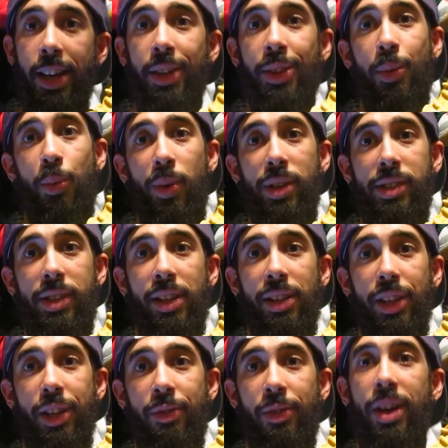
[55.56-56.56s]
the Wiz
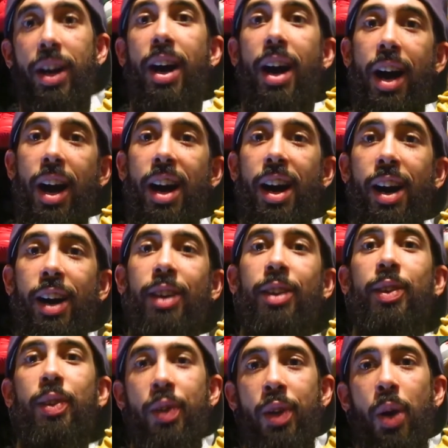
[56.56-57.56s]
Khalifa,
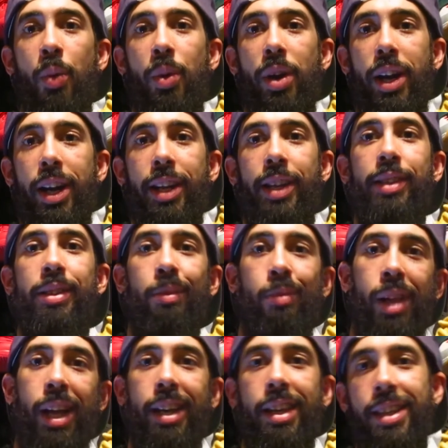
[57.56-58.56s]
you know what it is,
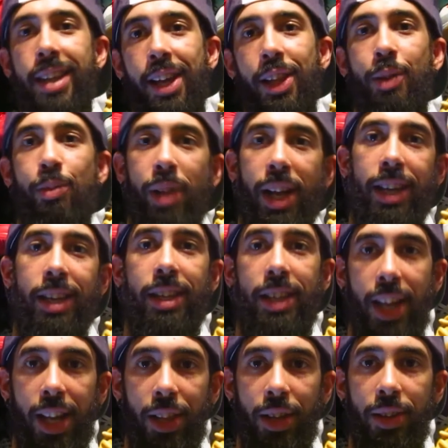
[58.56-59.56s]
black and yellow, black and yellow.